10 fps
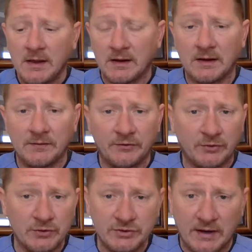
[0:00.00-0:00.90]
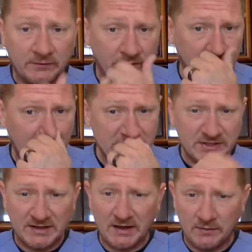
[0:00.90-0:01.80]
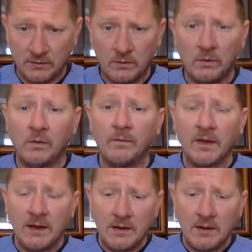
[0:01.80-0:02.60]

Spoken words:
the social isolation, kind of the whole